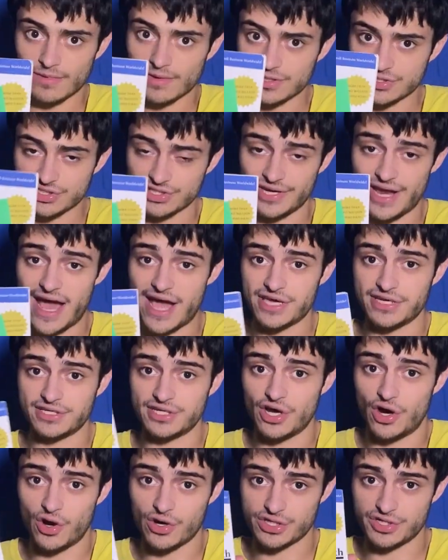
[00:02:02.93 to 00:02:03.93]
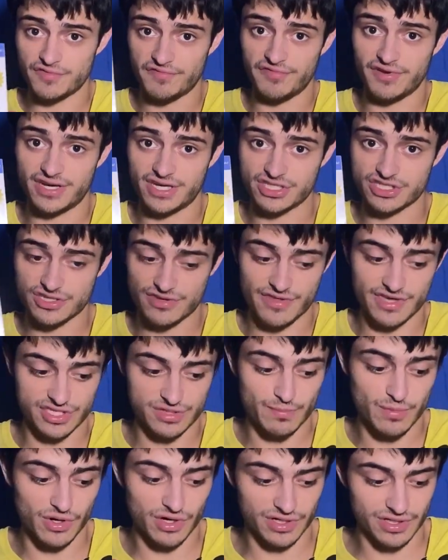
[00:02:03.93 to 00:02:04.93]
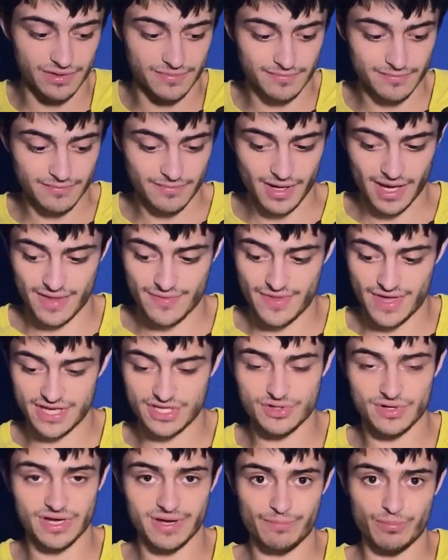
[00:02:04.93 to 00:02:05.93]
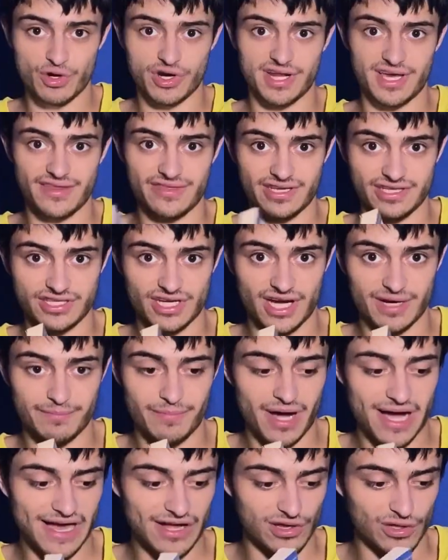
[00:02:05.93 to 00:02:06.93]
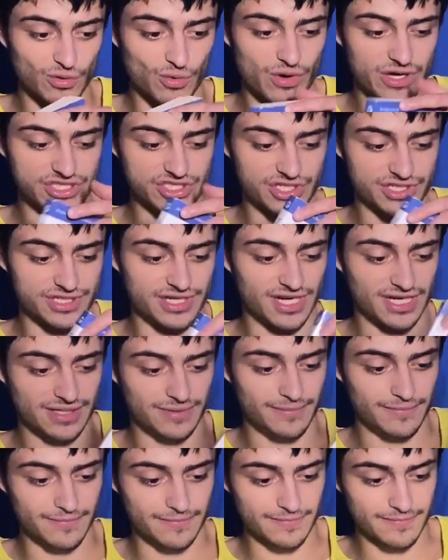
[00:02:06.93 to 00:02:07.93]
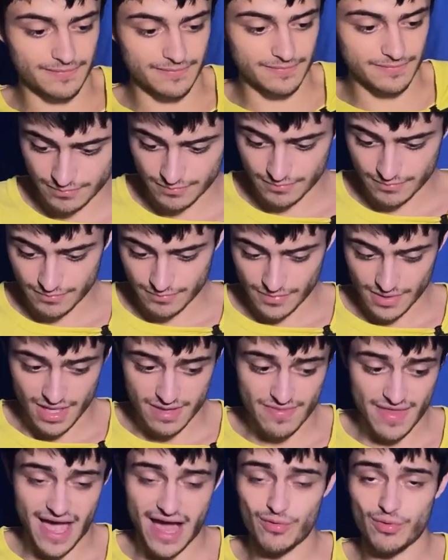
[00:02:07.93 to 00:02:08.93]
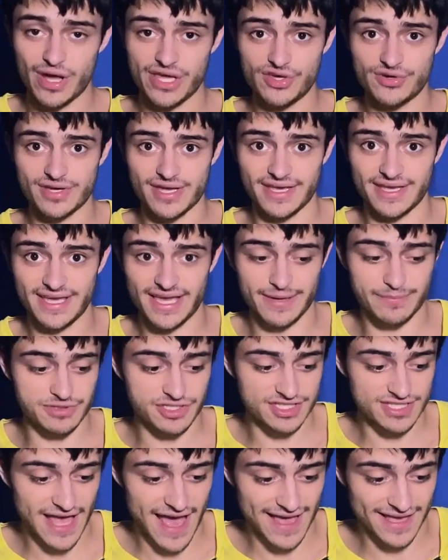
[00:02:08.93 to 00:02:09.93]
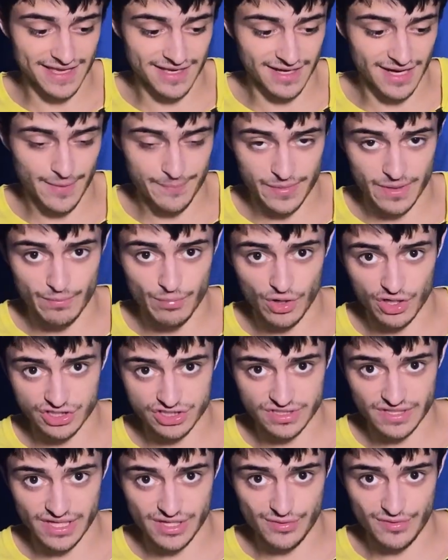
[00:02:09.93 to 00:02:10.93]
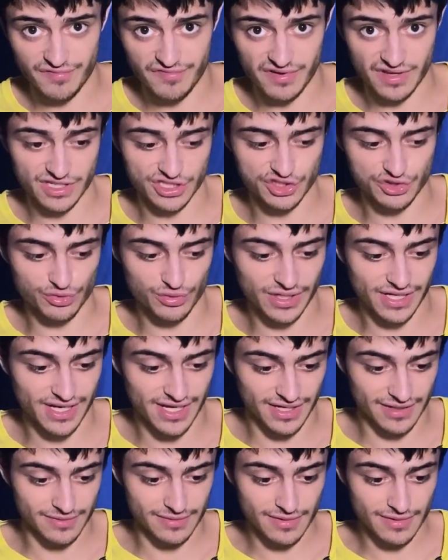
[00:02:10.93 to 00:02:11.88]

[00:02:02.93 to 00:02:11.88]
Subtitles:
So now you know you finished this book, and then you can put it in the done pile once you're done. And that way you can keep stacking up the books that you finished reading.